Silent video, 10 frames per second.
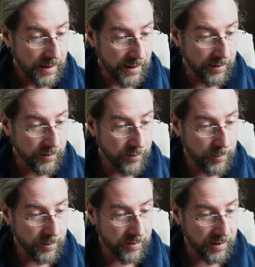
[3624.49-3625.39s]
I heard
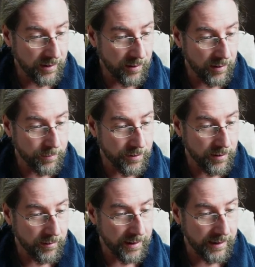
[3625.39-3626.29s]
rumors that all
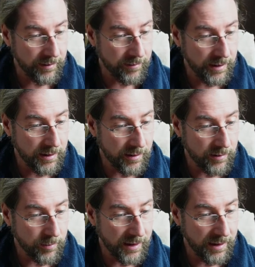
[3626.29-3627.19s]
Pro ID3
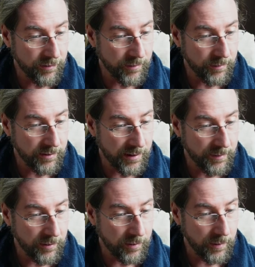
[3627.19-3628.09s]
cars made from
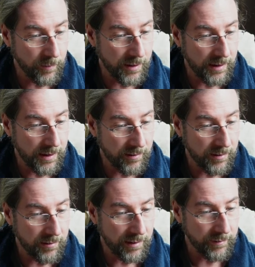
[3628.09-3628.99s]
summer 21 had the
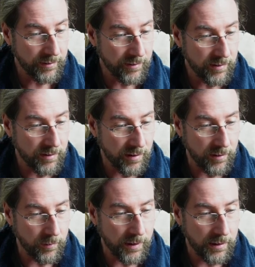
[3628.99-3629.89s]
travel assist
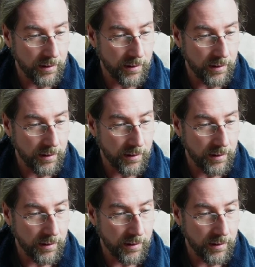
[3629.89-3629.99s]
hardware.